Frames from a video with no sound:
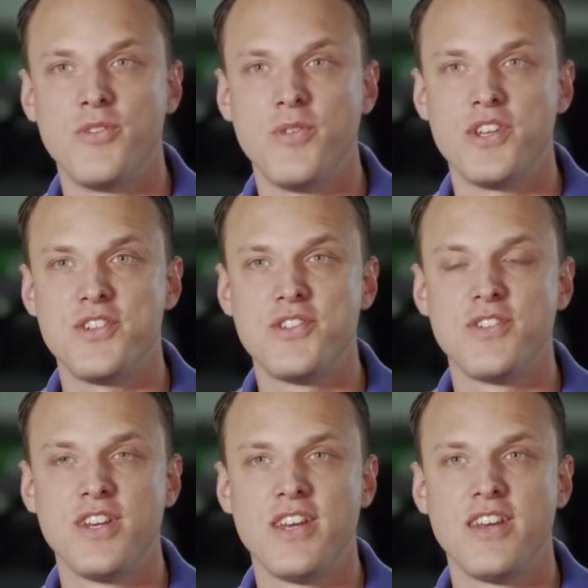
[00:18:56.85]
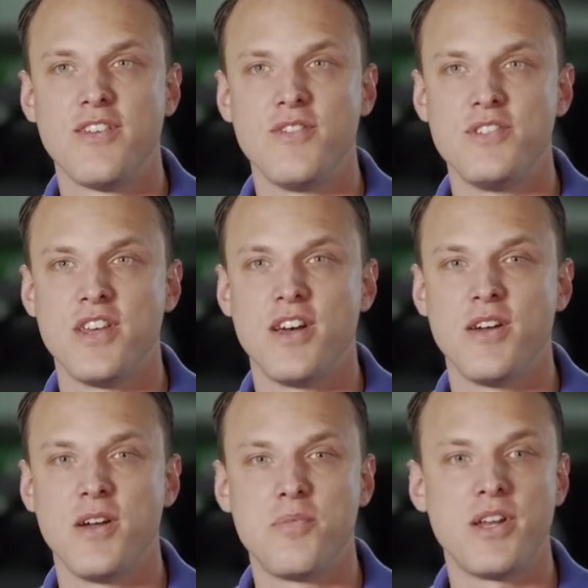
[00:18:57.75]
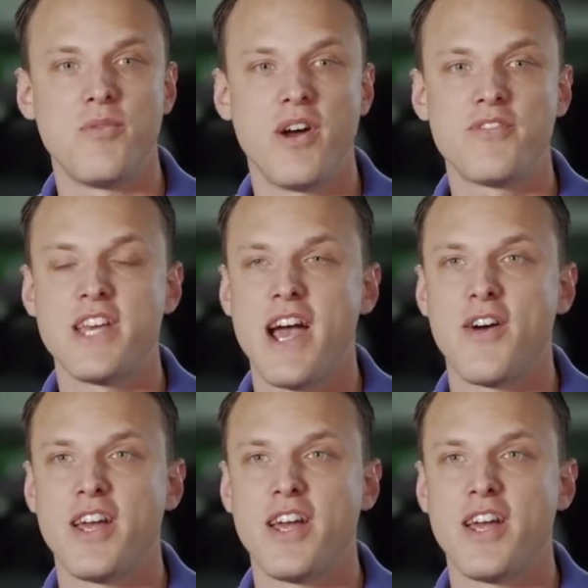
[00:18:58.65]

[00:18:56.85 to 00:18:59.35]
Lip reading: which was a pretty rough town.